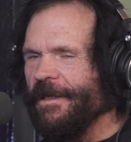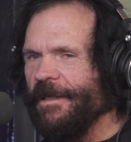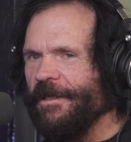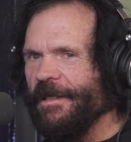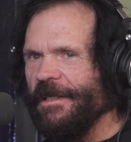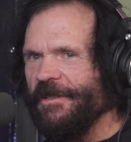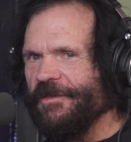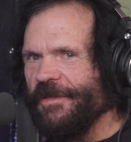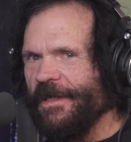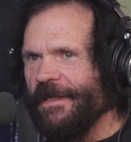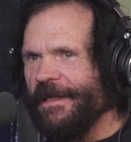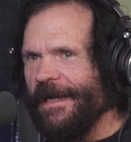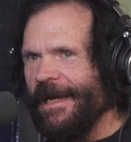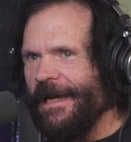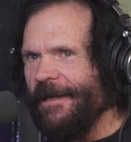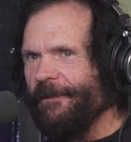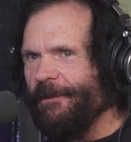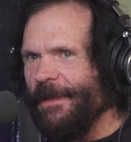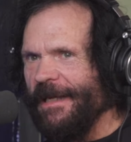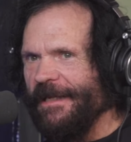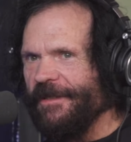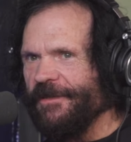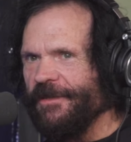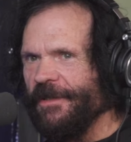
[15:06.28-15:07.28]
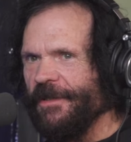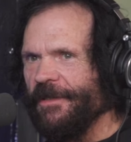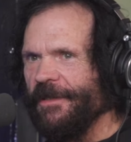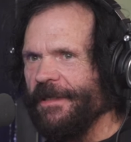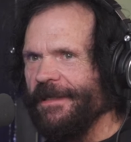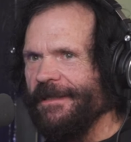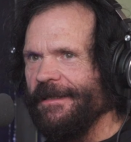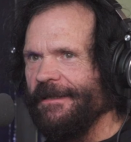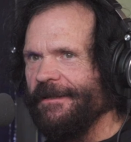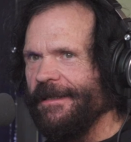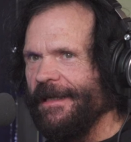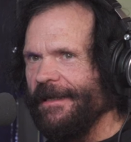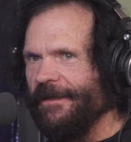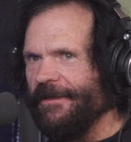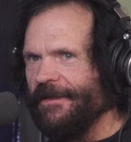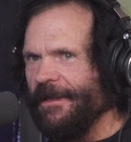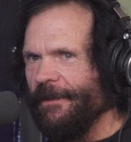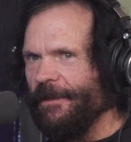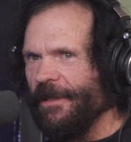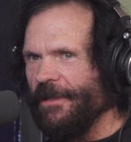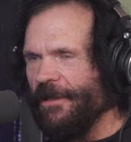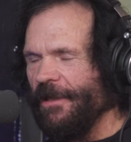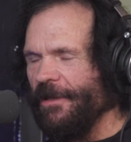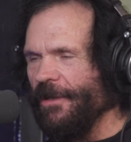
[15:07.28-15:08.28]
He needs a guy basically to take
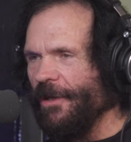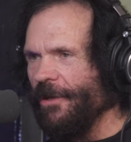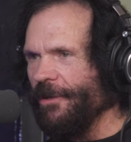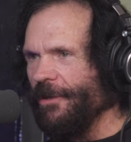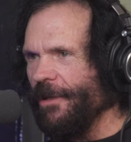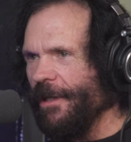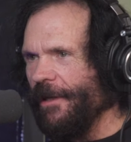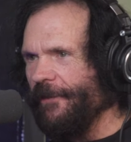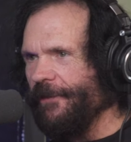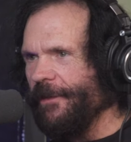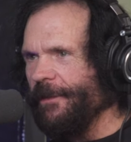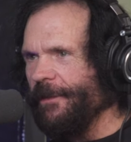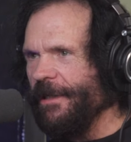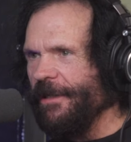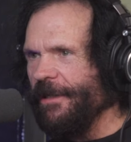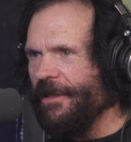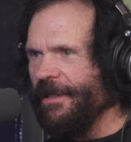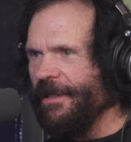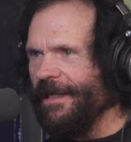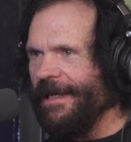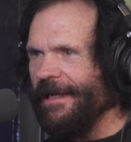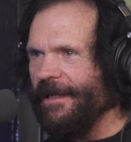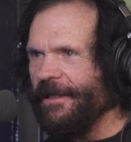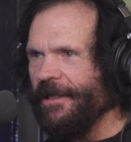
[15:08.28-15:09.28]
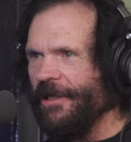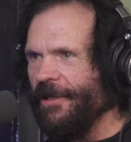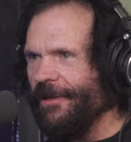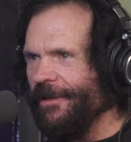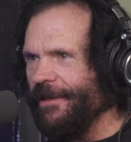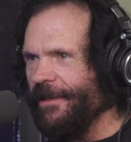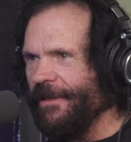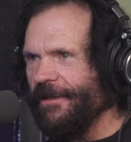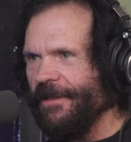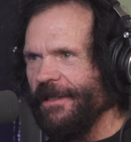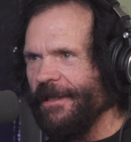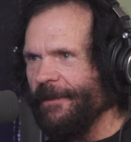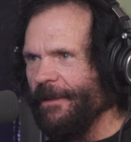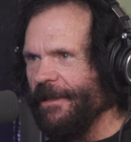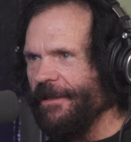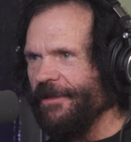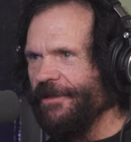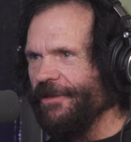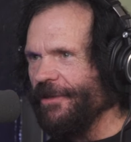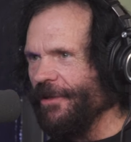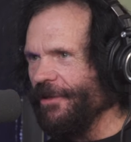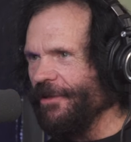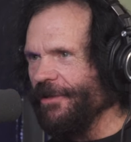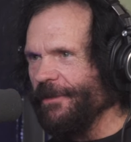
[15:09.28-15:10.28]
some of the load off him. He can't carry the team on his
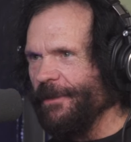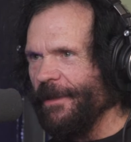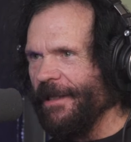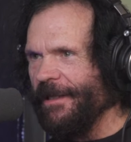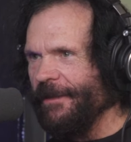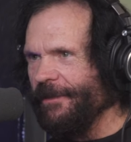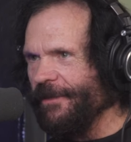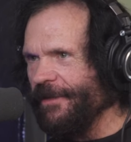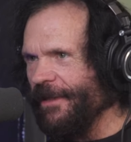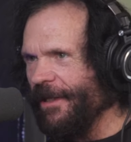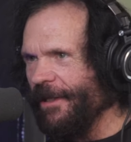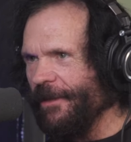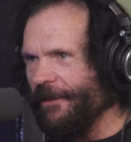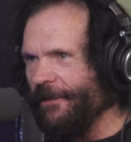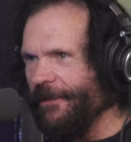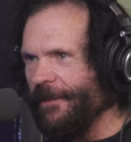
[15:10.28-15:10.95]
shoulders by himself.